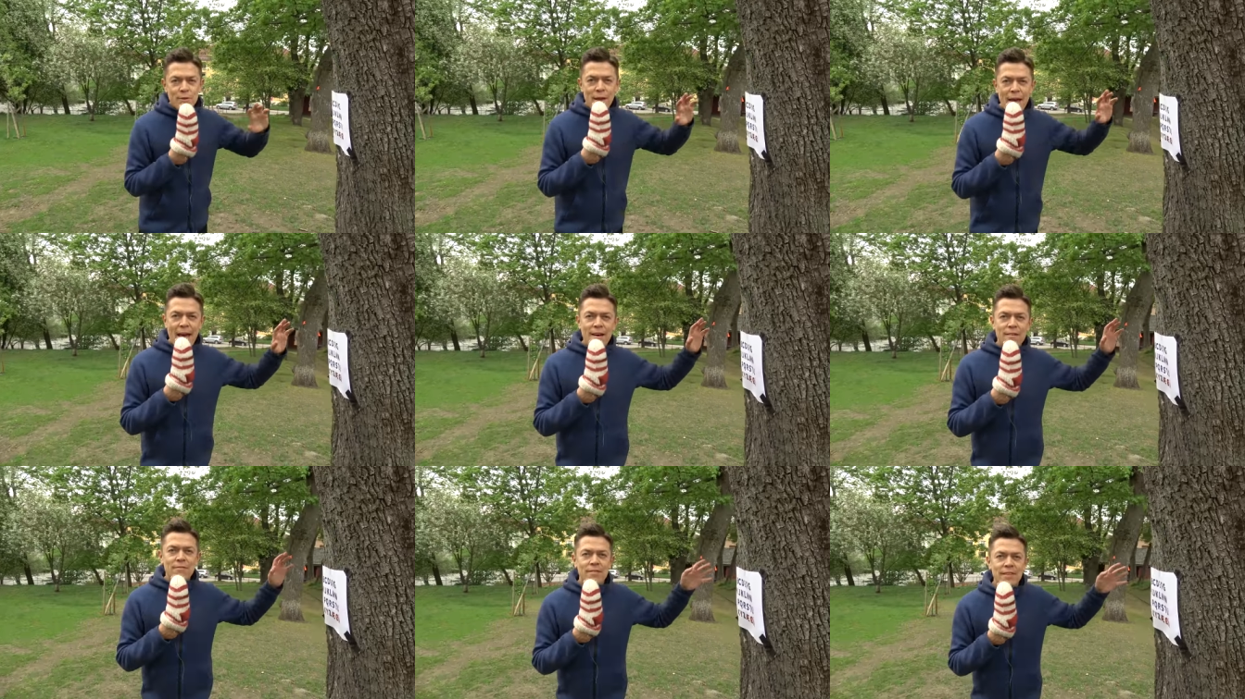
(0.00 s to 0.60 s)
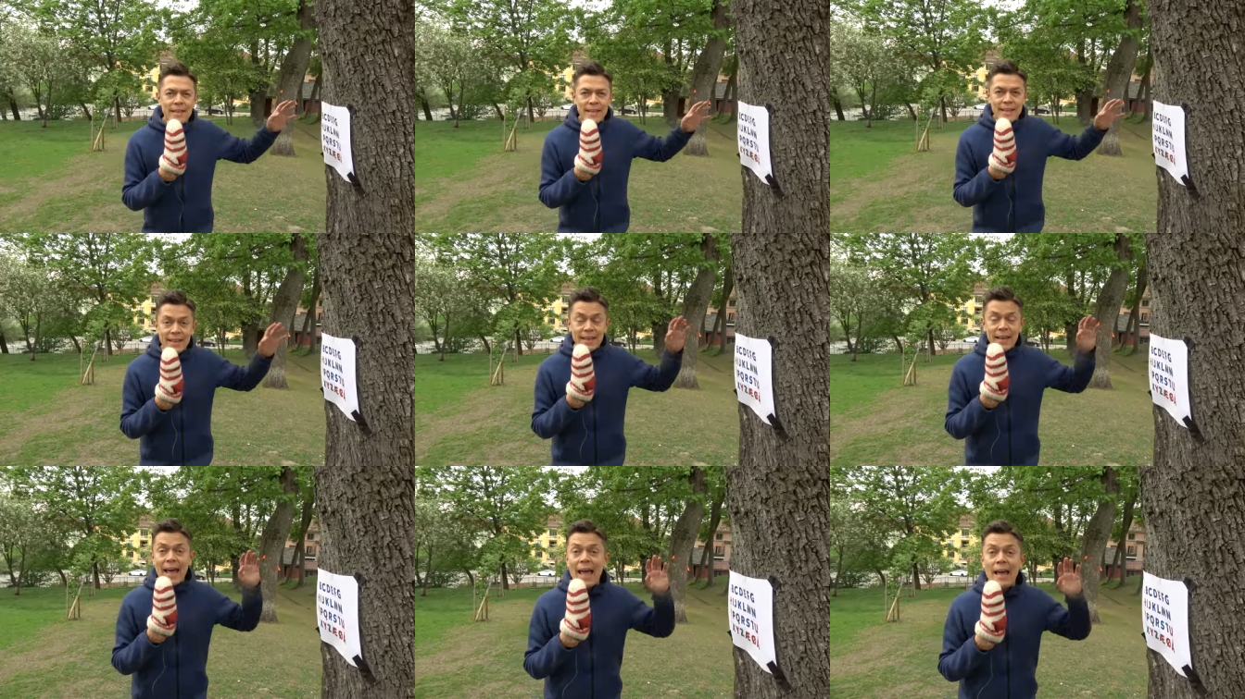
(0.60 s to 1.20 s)
you have
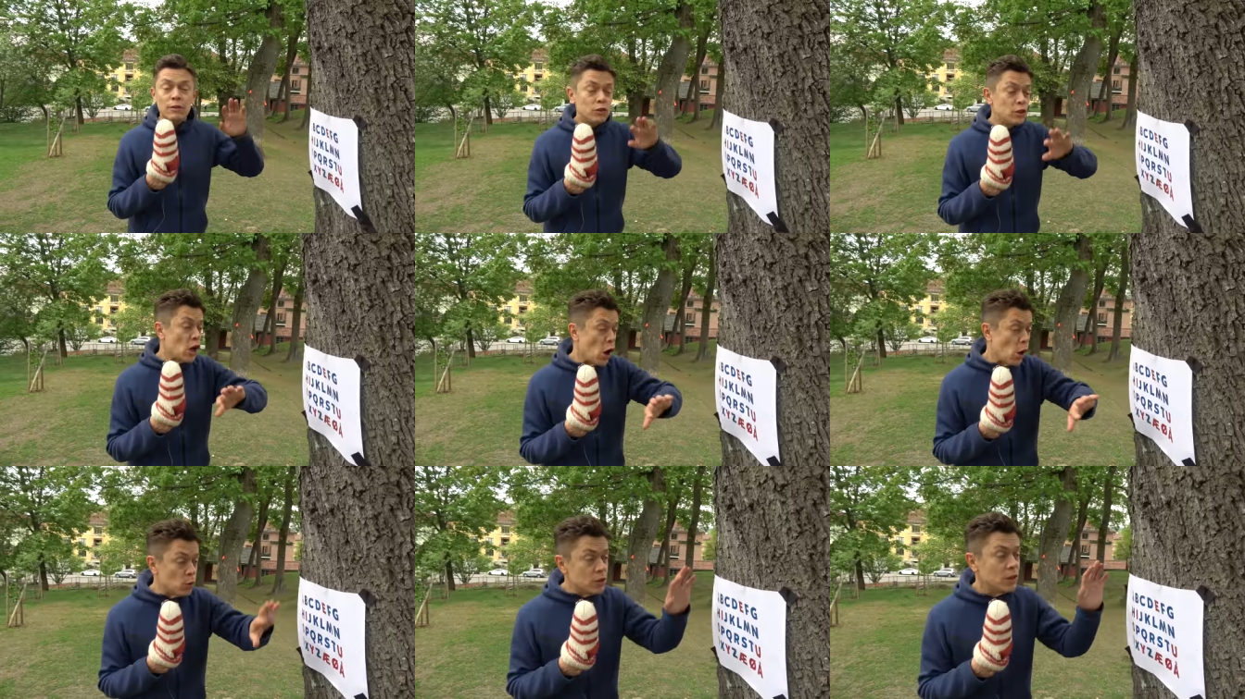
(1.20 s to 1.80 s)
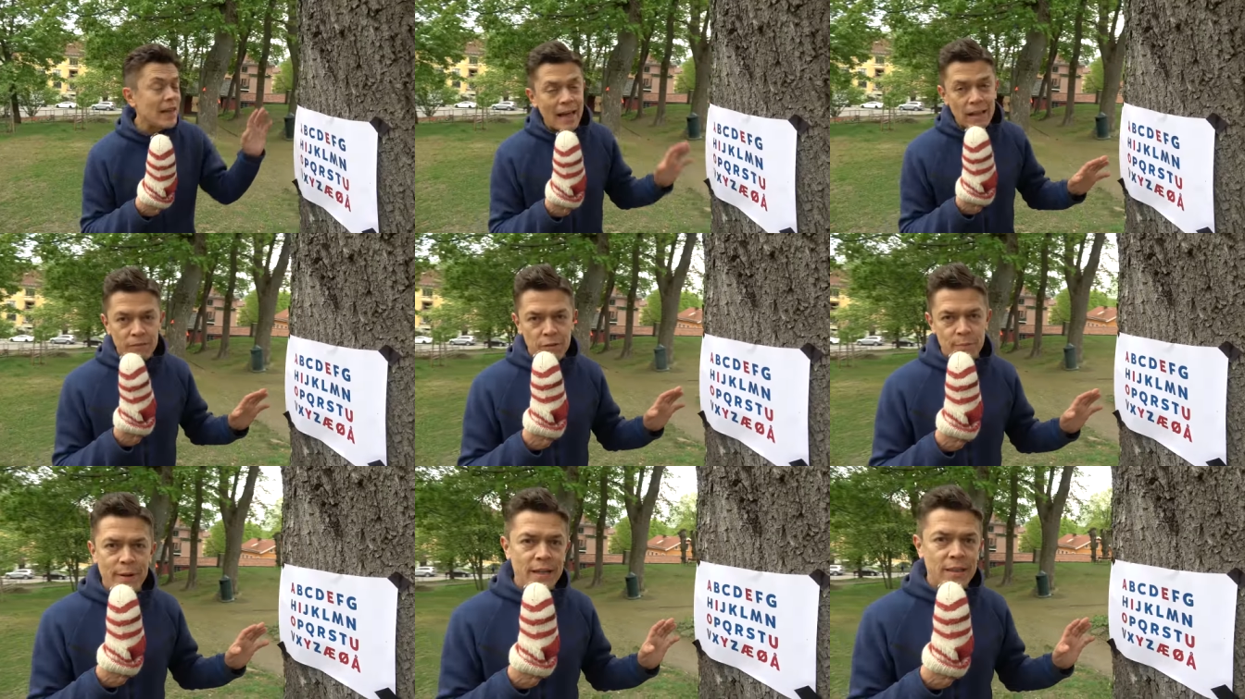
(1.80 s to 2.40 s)
the total
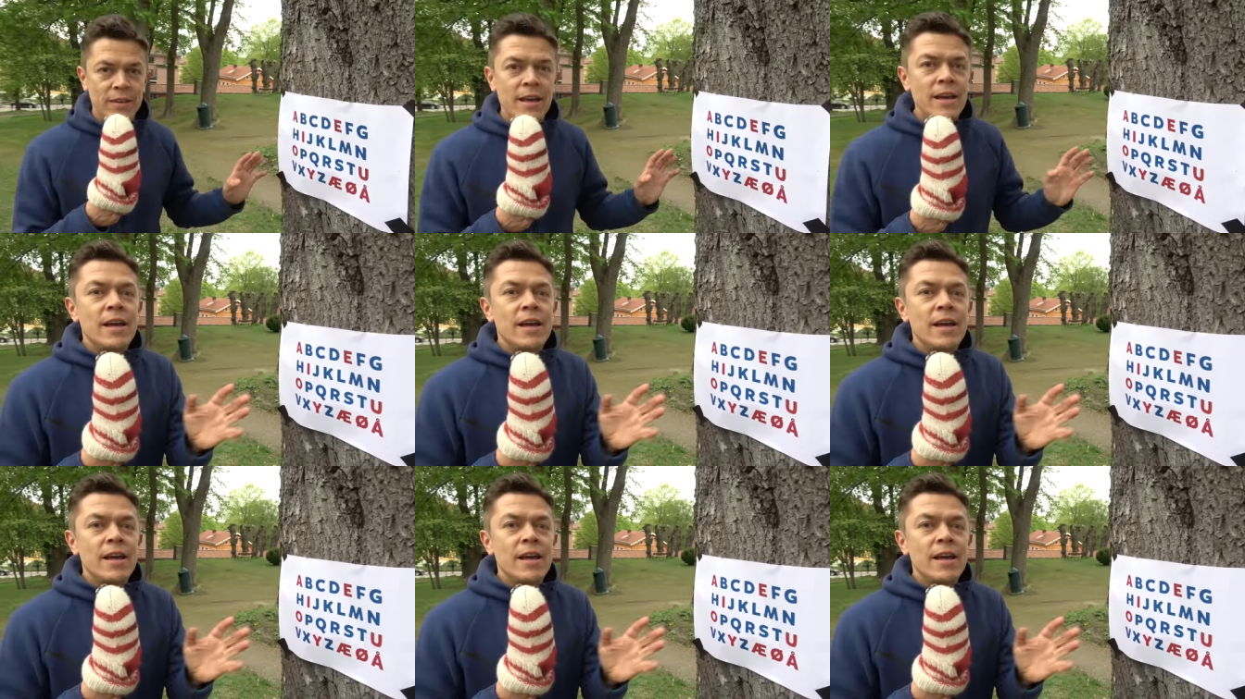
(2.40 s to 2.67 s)
alphabet